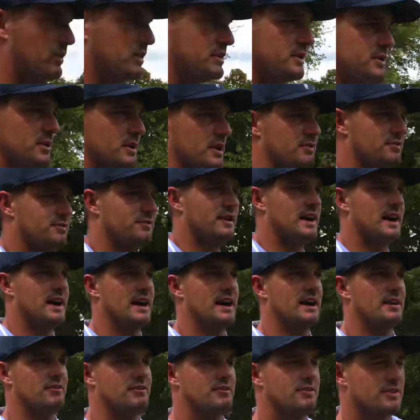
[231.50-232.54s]

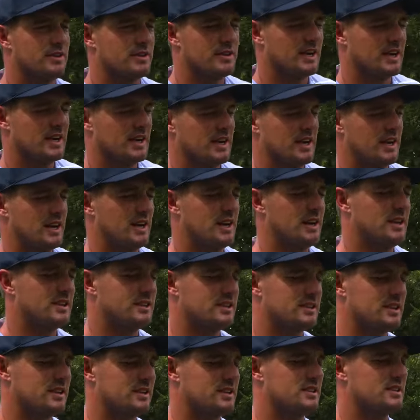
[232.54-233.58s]
125, uh,
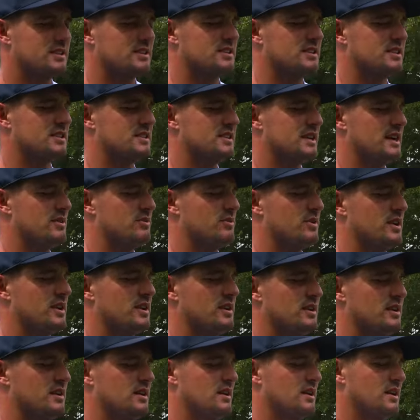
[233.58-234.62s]
six, six
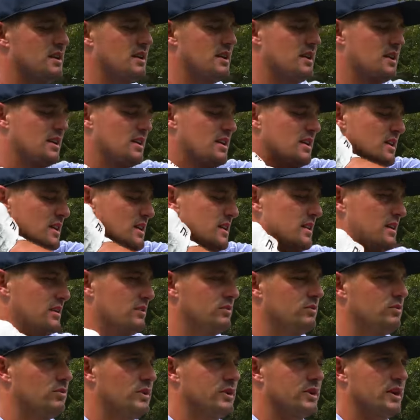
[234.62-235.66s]
downwind, and
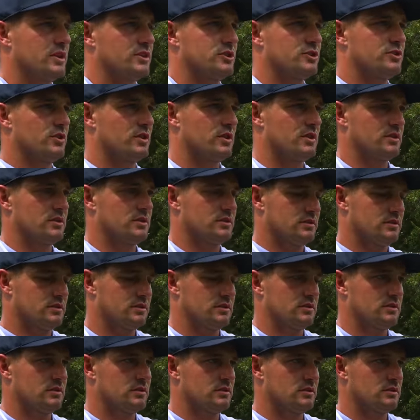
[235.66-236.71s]
then one yard short.
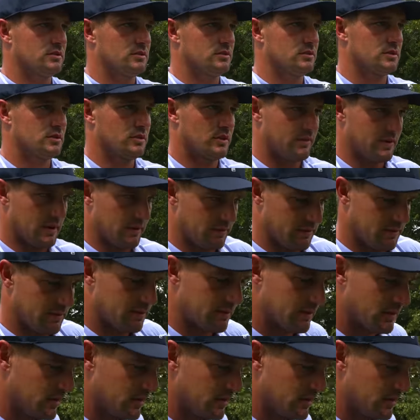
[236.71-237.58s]
125.